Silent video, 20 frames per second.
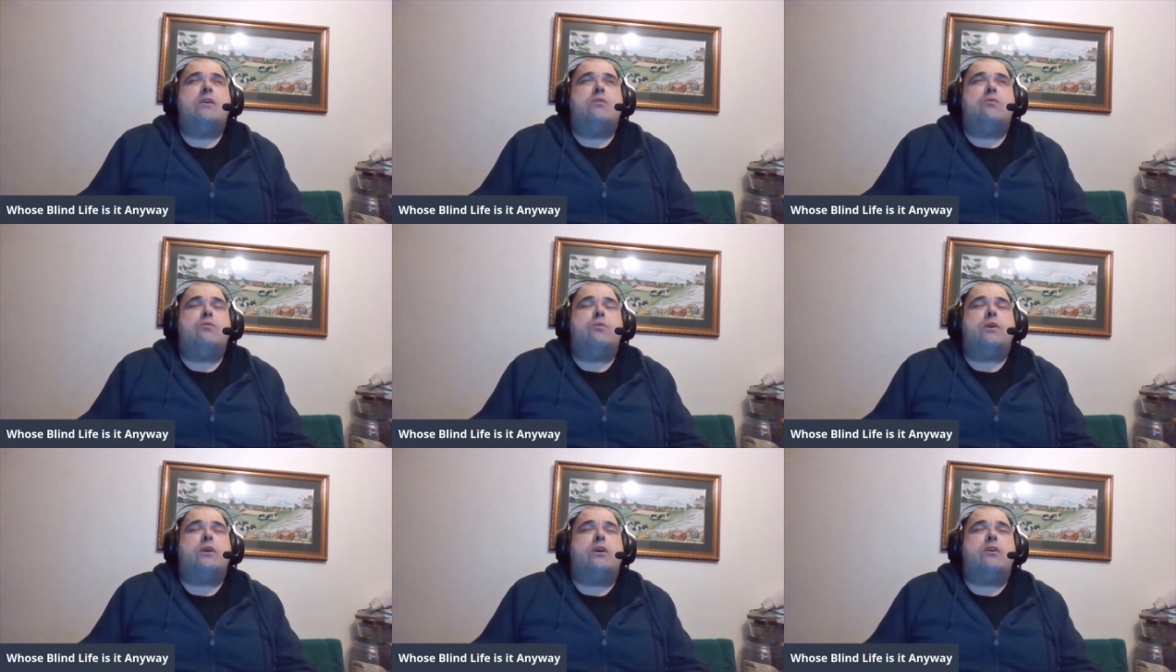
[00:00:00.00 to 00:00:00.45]

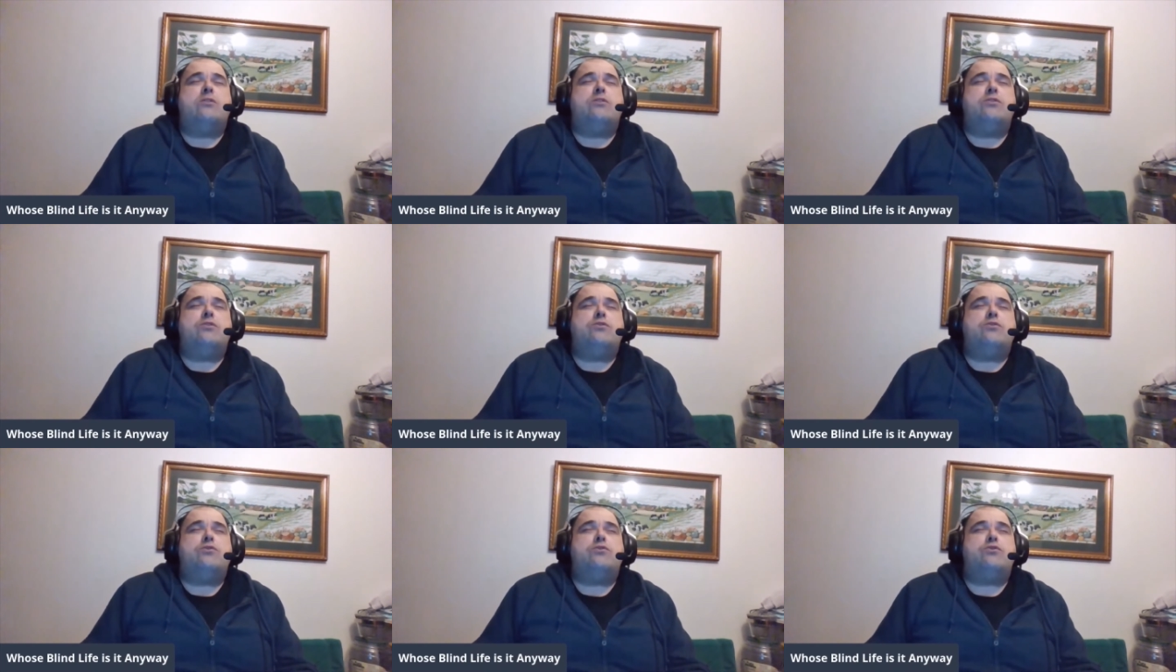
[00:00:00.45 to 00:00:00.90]
We
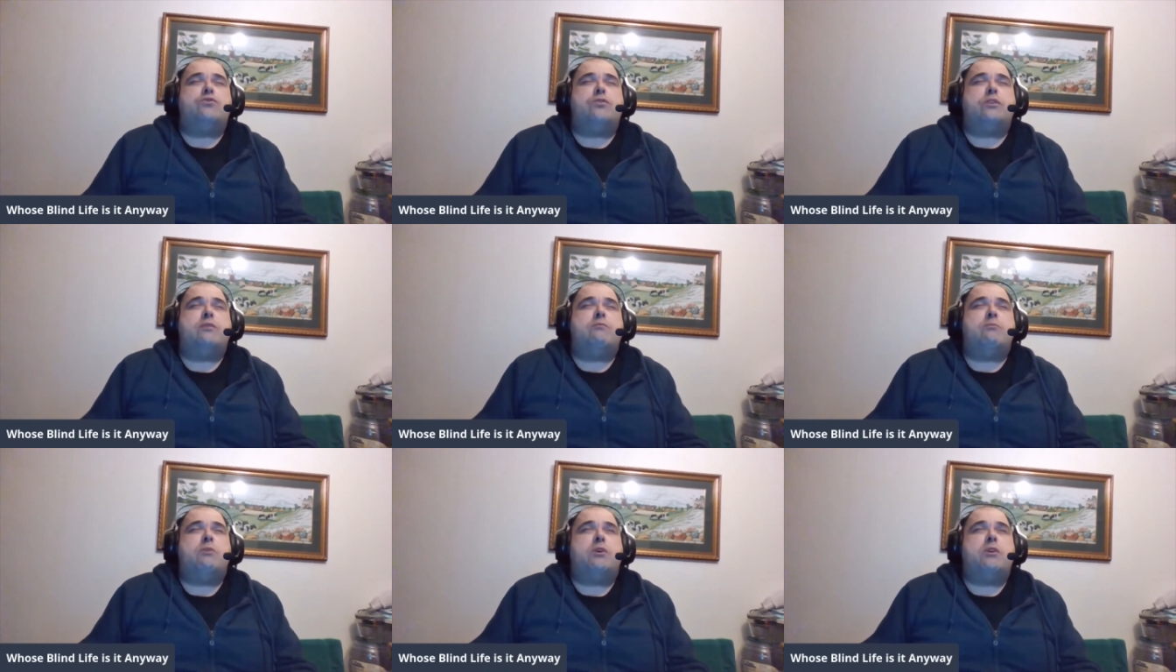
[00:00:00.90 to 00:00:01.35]
also
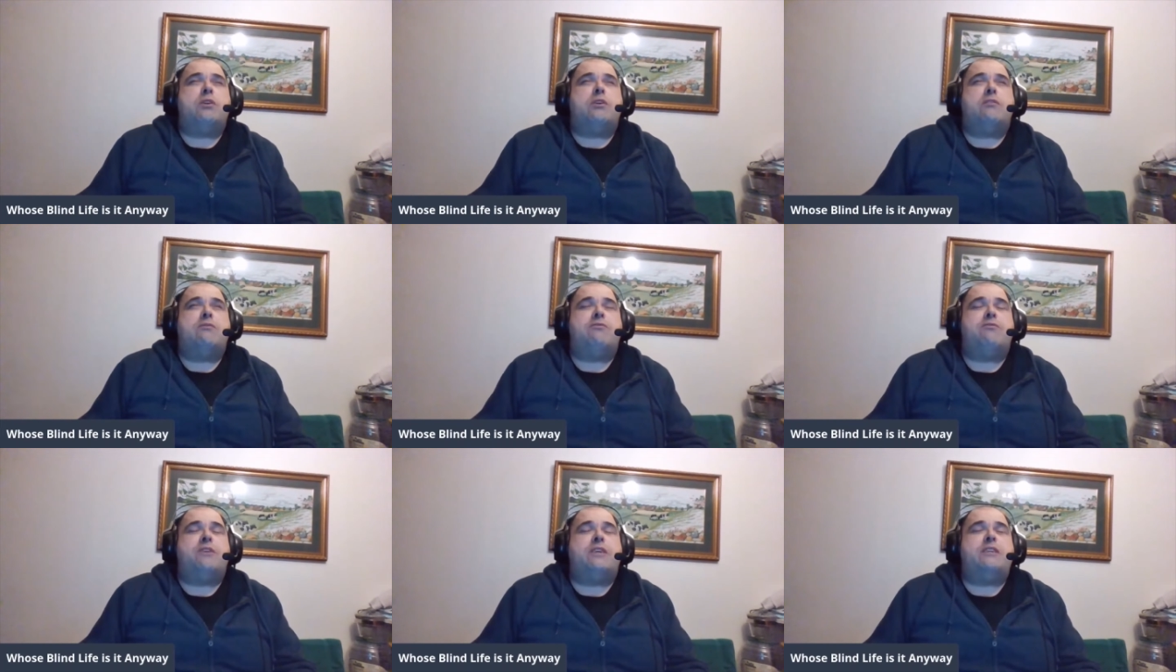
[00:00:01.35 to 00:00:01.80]
stream on
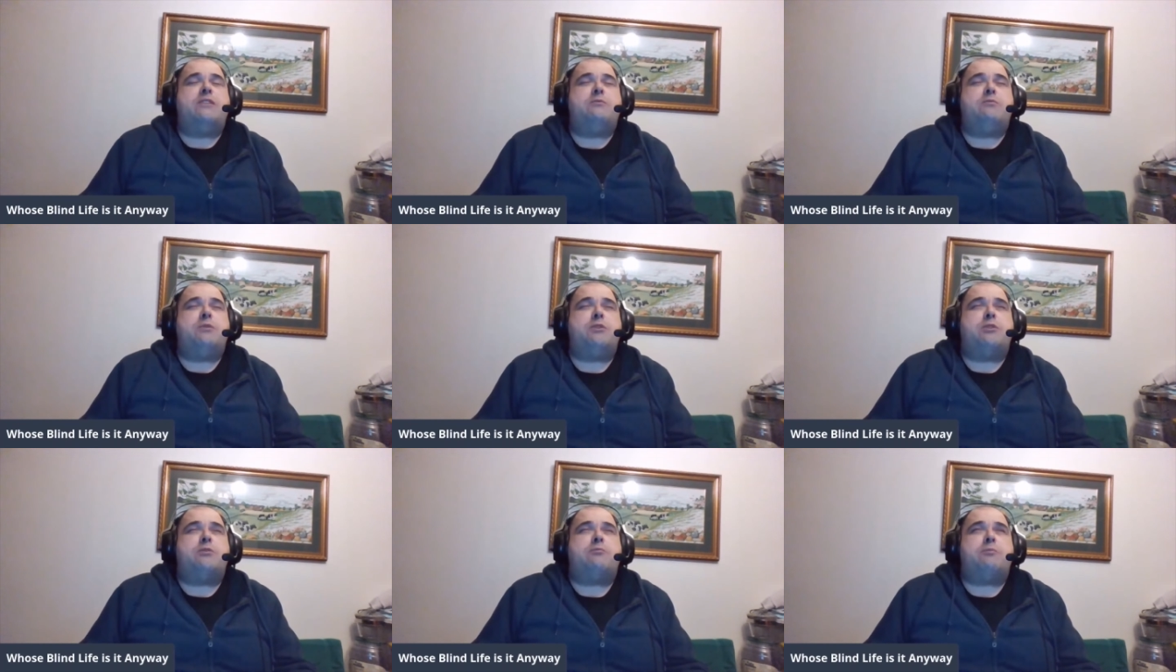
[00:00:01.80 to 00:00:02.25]
our
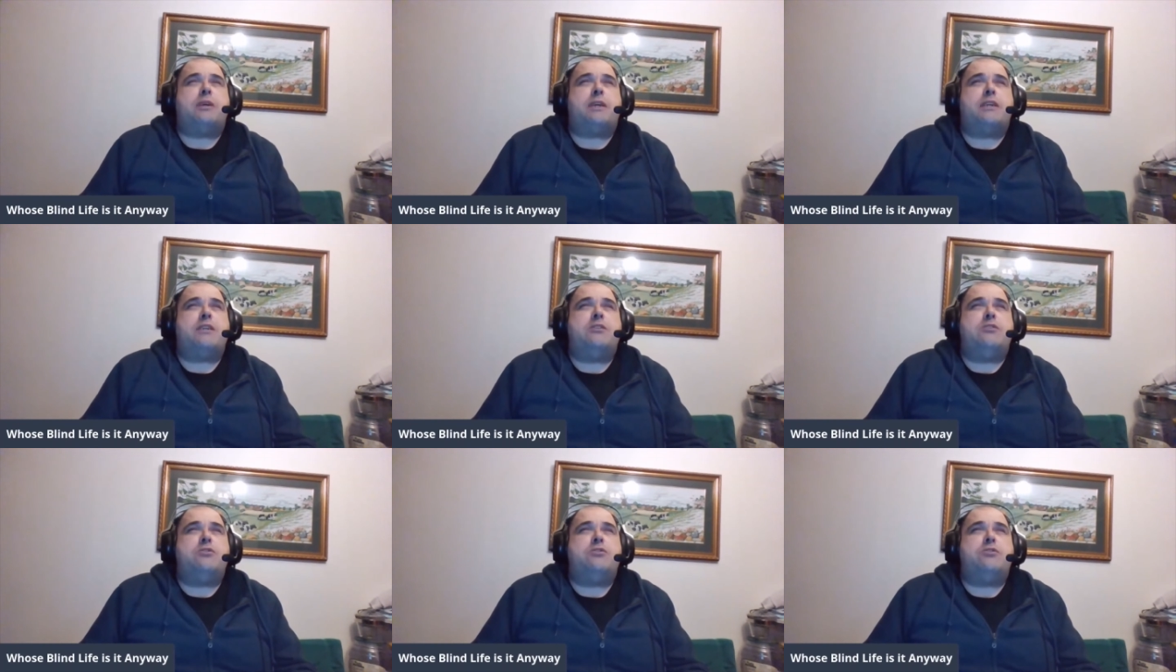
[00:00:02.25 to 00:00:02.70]
Facebook
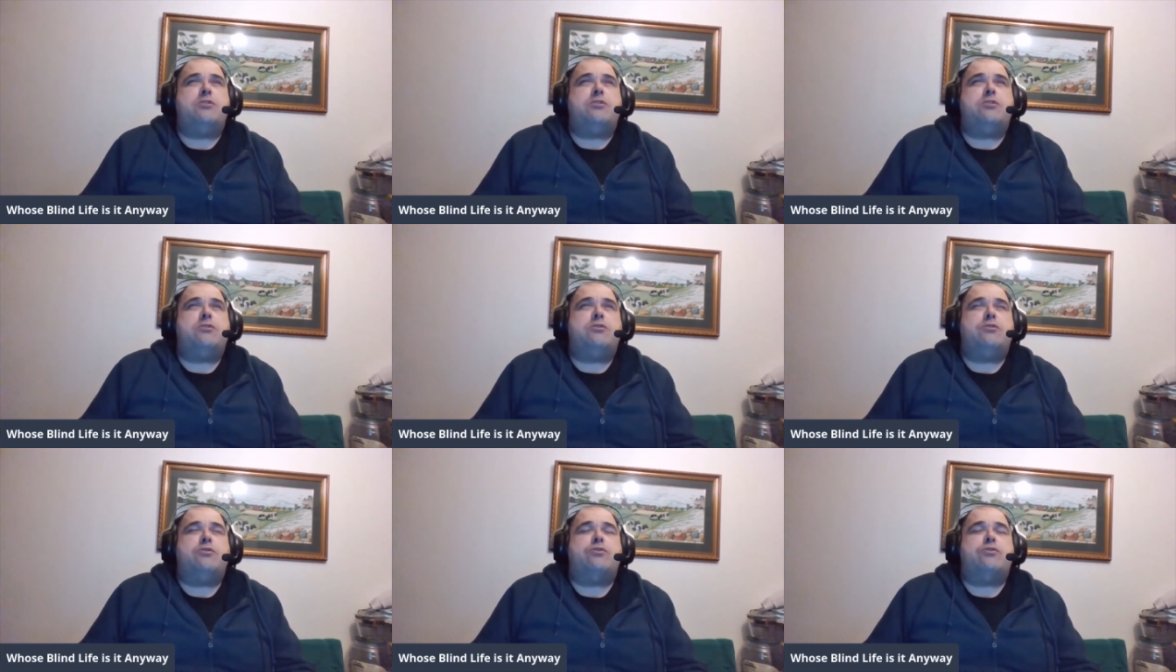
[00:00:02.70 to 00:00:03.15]
page,
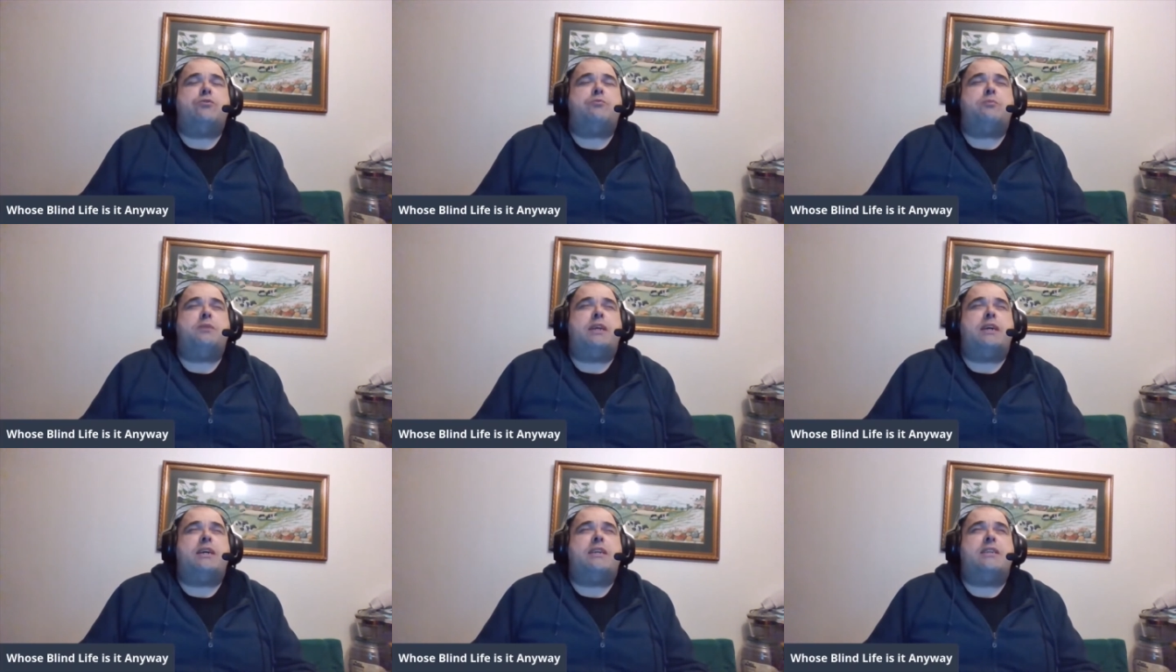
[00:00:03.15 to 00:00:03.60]
Whose
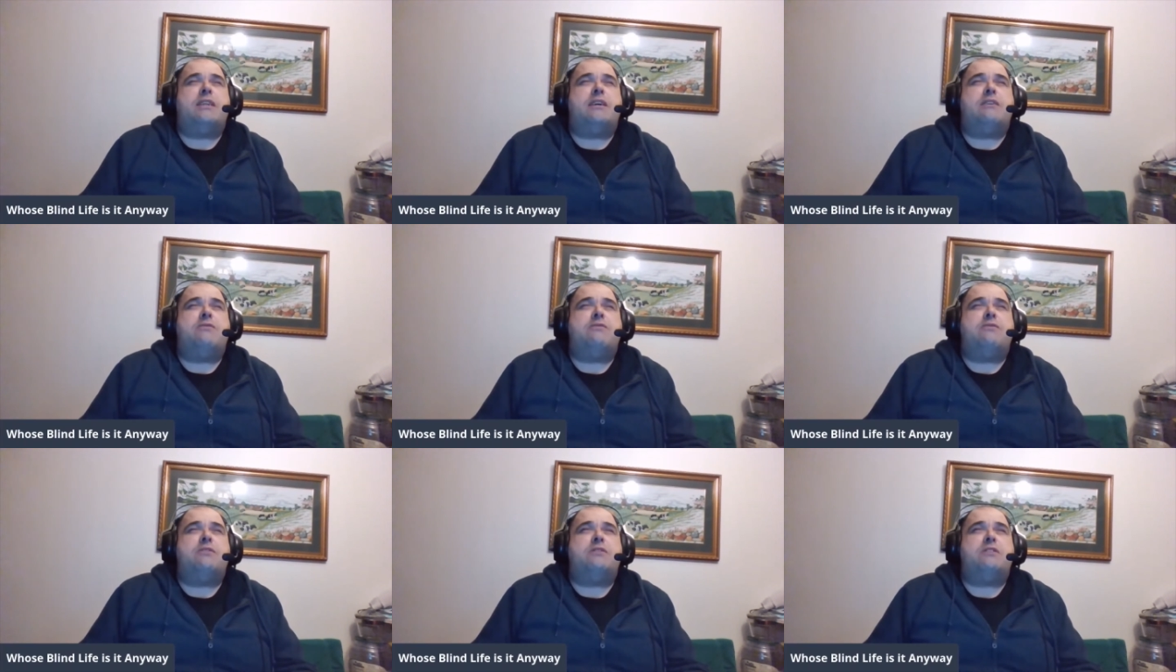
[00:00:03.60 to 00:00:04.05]
Blind
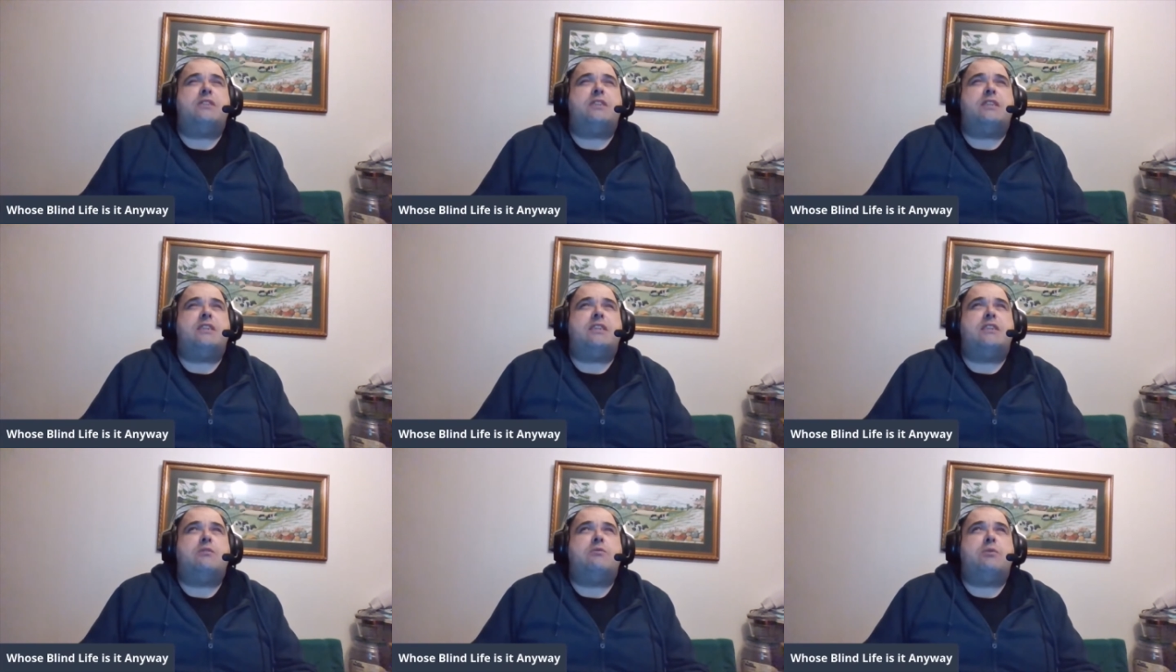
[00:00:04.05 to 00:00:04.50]
Life Is
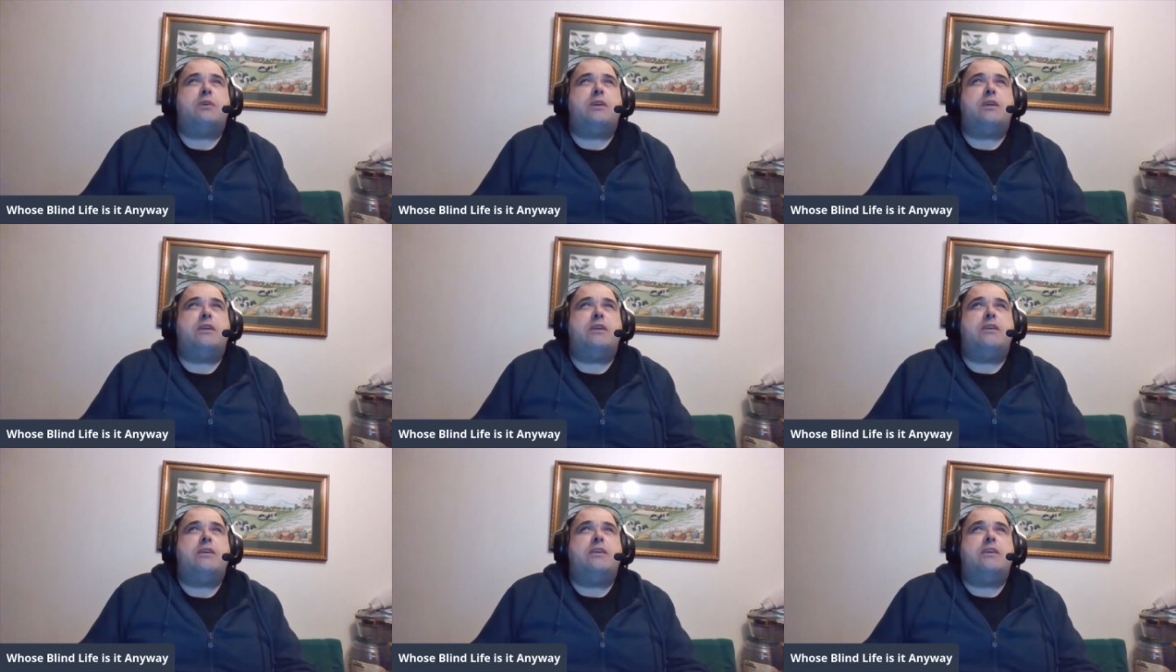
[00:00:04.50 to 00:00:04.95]
It Anyway,